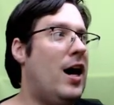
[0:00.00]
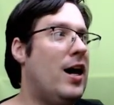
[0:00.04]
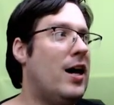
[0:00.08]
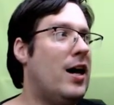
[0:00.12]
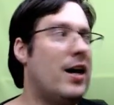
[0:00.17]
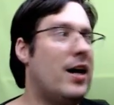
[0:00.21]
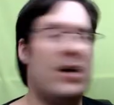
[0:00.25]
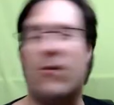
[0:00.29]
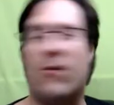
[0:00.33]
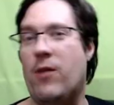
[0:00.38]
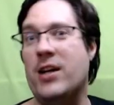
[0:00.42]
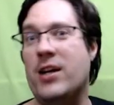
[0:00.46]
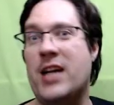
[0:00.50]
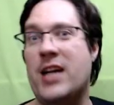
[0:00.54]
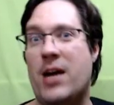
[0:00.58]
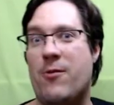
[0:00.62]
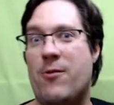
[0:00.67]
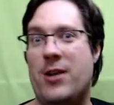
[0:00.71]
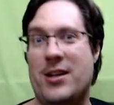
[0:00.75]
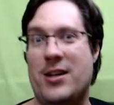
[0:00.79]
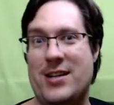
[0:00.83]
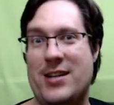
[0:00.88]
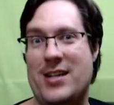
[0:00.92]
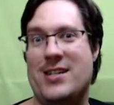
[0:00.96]
One day we
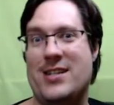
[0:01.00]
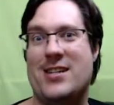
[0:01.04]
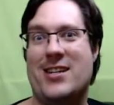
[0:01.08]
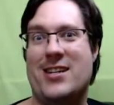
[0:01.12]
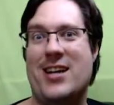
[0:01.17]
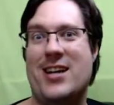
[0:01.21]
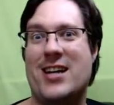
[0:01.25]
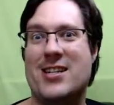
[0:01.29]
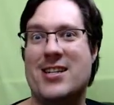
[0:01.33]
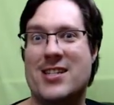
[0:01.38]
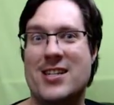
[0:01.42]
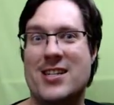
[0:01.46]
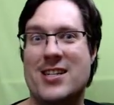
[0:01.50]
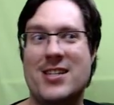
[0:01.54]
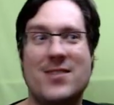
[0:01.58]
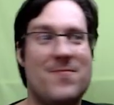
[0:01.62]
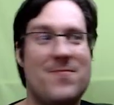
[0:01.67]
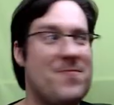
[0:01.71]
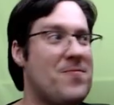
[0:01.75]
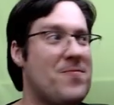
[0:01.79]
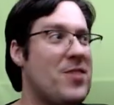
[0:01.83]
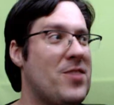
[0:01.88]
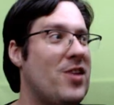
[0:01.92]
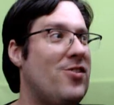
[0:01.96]
intend to change this,
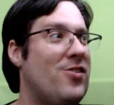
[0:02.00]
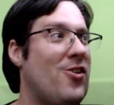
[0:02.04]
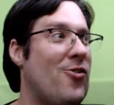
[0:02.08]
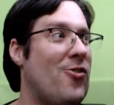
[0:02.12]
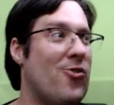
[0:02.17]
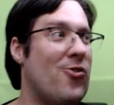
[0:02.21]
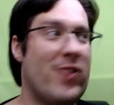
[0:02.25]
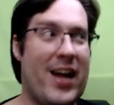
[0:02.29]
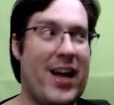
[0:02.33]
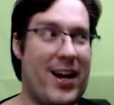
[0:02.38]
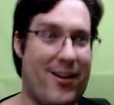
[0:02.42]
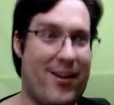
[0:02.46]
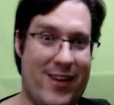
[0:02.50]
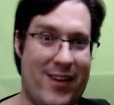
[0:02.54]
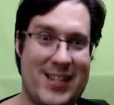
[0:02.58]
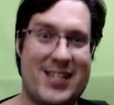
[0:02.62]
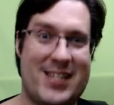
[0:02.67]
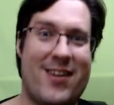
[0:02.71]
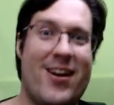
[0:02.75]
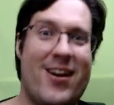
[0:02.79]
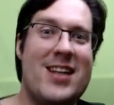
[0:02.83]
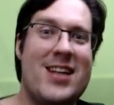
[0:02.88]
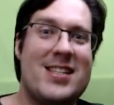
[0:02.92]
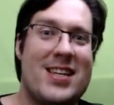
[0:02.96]
so all our green
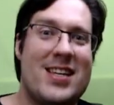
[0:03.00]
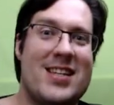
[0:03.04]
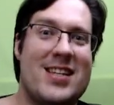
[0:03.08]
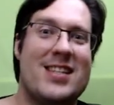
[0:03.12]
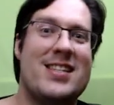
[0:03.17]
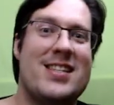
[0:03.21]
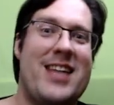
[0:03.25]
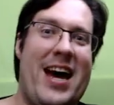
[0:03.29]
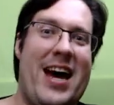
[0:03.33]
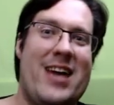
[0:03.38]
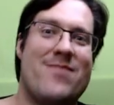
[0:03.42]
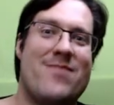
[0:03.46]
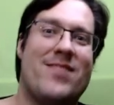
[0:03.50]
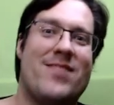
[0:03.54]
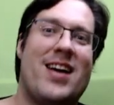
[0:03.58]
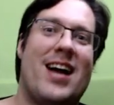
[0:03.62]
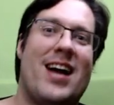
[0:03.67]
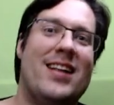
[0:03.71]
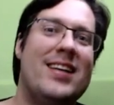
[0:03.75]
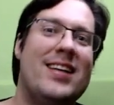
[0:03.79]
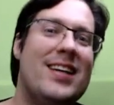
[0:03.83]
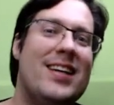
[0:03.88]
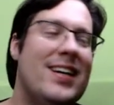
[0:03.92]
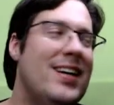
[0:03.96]
screens are the same
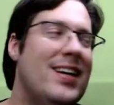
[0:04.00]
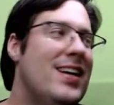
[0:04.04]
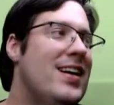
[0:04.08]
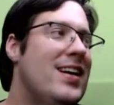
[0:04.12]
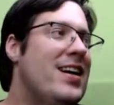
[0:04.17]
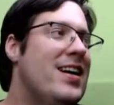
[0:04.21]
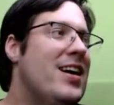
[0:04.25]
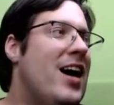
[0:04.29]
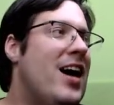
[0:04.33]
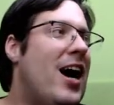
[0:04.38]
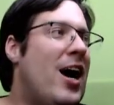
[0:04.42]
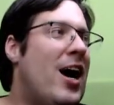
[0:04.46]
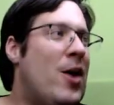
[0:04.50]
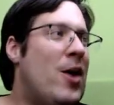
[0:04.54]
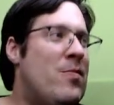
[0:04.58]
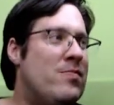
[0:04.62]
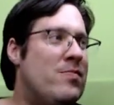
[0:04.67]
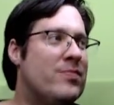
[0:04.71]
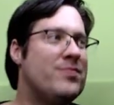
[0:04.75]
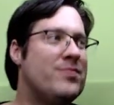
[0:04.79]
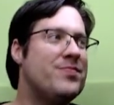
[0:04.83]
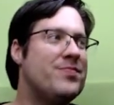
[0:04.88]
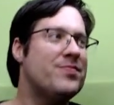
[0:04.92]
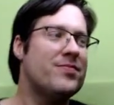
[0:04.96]
colour,
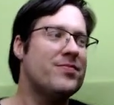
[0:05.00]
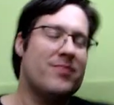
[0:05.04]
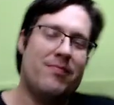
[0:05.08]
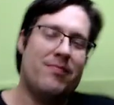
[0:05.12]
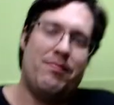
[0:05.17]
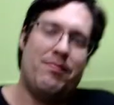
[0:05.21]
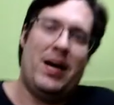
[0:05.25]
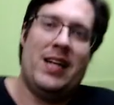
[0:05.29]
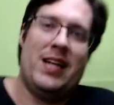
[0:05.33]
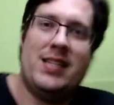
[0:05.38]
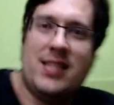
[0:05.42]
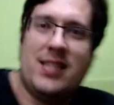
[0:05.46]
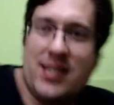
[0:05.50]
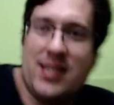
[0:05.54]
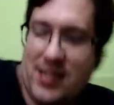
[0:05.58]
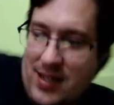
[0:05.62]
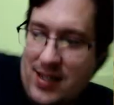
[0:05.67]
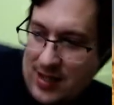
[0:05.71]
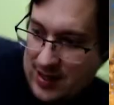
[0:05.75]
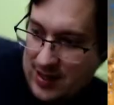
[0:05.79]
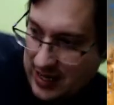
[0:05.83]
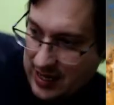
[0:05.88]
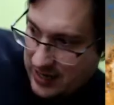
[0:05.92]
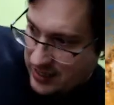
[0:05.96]
but
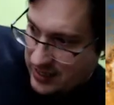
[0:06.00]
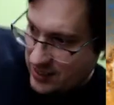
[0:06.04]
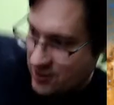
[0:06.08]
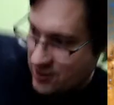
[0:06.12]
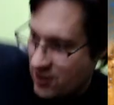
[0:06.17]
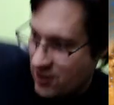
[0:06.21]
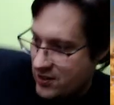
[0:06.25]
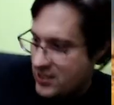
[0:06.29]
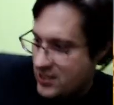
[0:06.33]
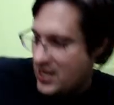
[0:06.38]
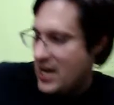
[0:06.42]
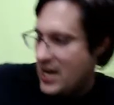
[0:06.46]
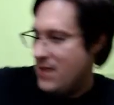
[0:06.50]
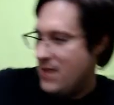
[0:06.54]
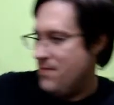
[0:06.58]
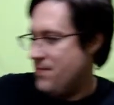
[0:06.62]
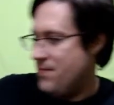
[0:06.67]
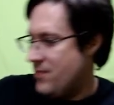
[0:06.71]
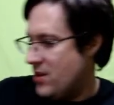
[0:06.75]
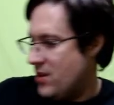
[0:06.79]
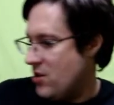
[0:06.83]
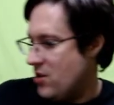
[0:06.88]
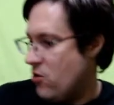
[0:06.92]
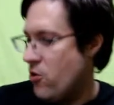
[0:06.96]
that is not today,
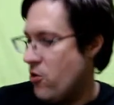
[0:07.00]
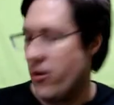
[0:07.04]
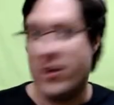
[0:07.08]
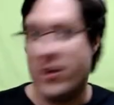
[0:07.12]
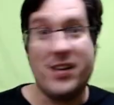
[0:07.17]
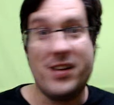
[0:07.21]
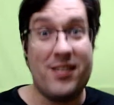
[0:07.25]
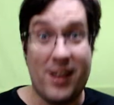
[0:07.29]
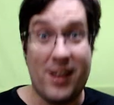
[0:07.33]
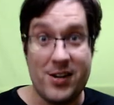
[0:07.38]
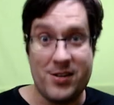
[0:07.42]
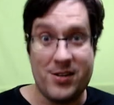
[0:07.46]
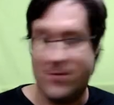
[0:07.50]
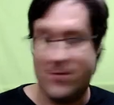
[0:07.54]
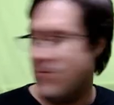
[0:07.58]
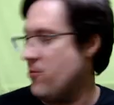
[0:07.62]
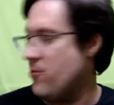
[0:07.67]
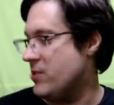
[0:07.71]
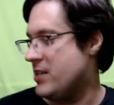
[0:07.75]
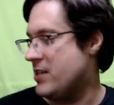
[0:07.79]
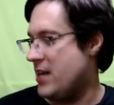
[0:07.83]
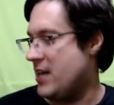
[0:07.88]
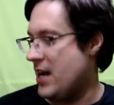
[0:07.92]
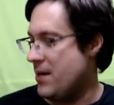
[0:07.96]
or a discussion for
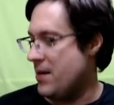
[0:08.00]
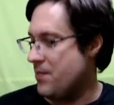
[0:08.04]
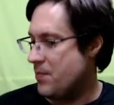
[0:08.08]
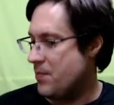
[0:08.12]
today.